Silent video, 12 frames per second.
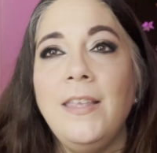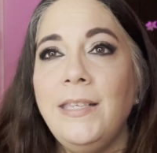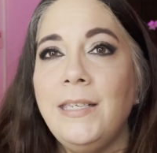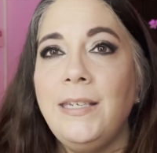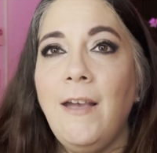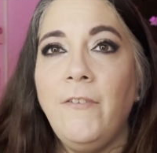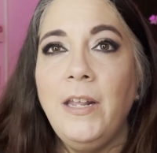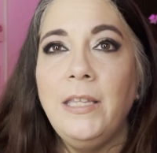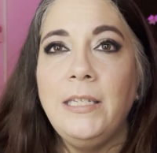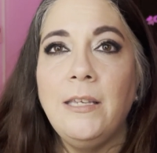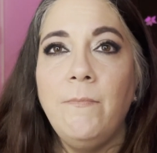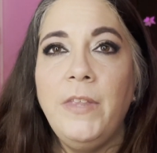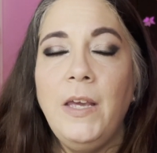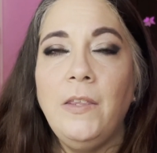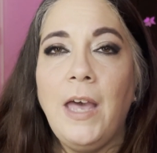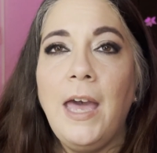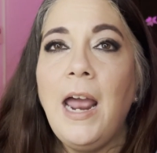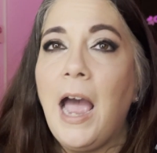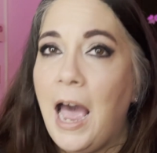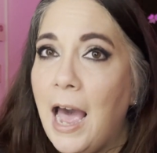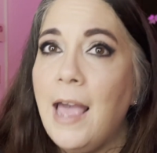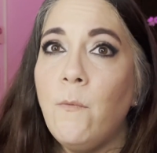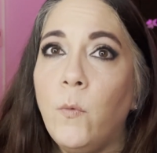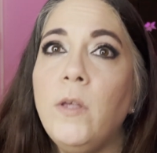is definitely something that
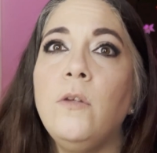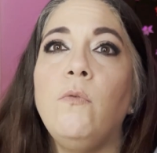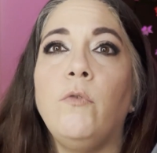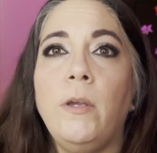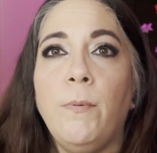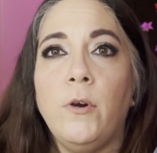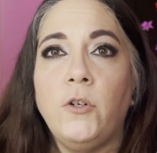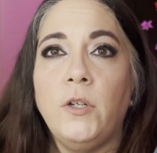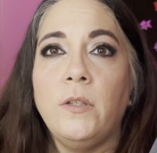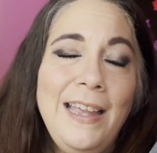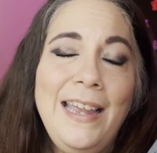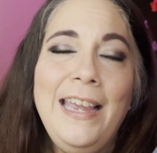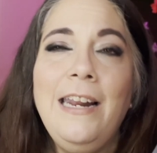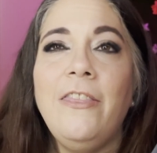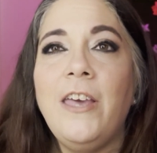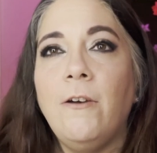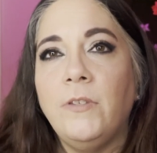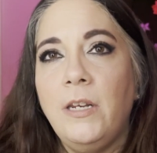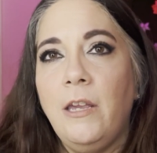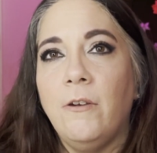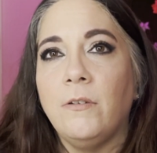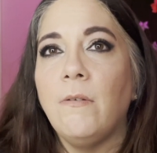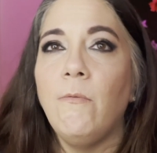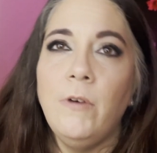I will repurchase in 1,000
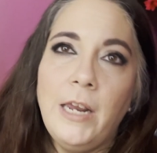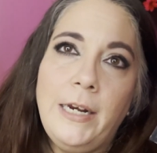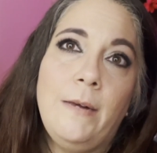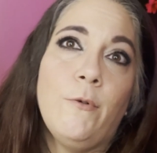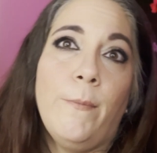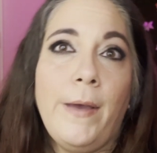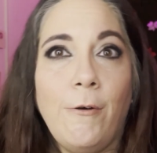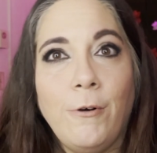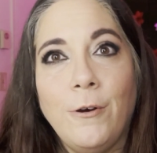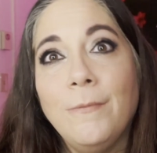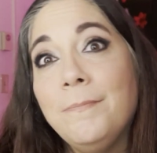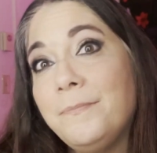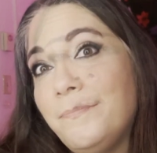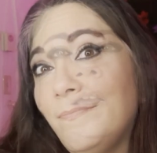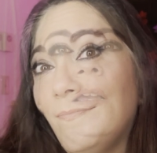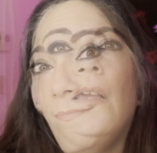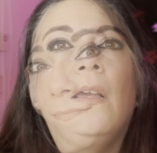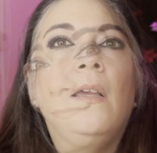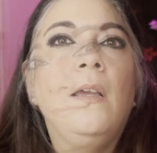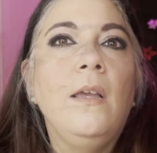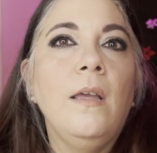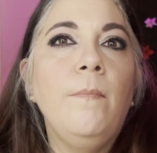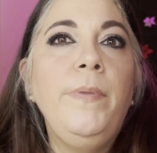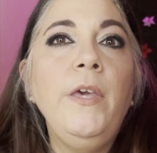years when I need more powder.
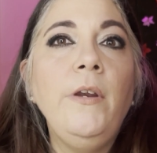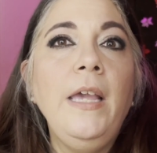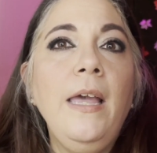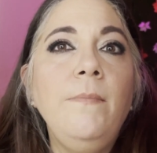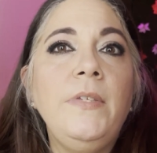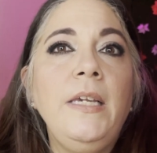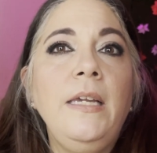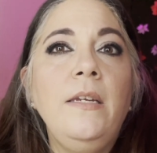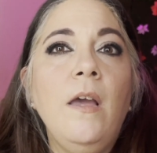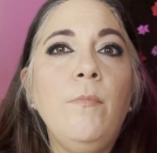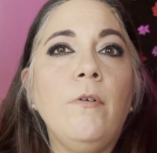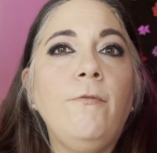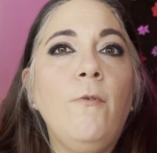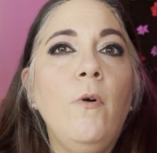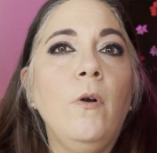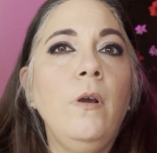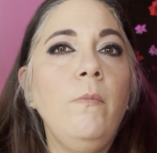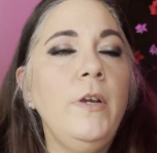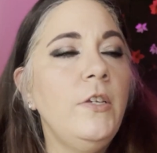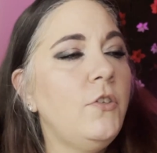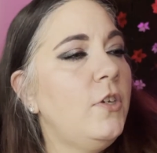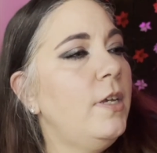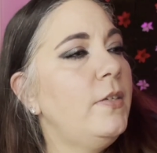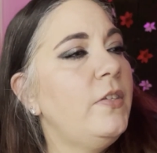Beauty empty number 4 was
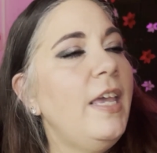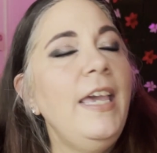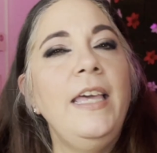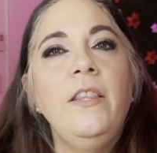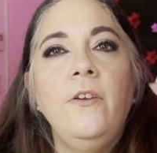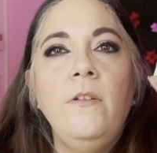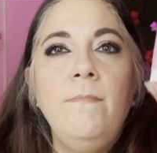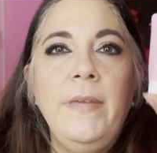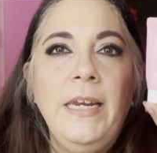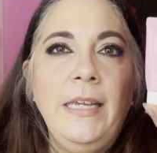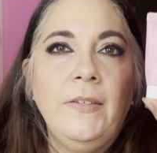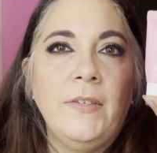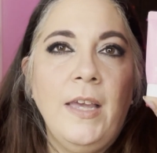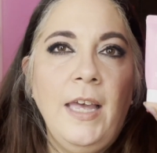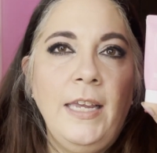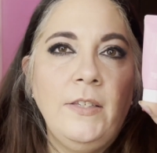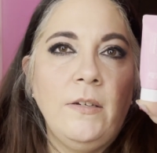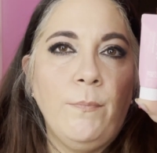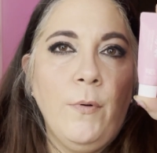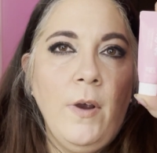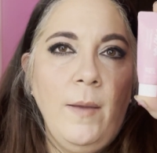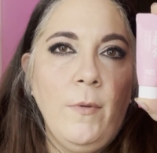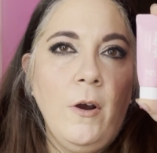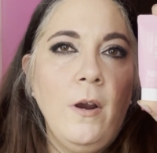just a little mini-sized
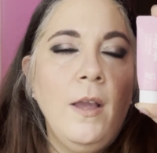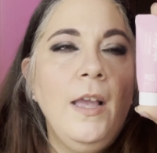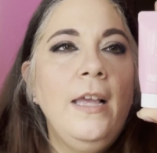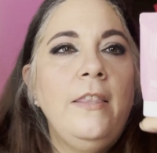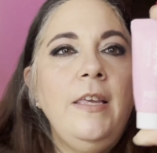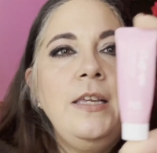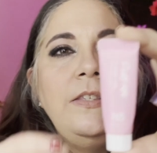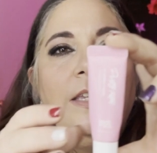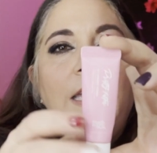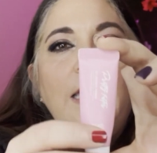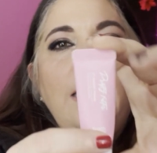primer. This is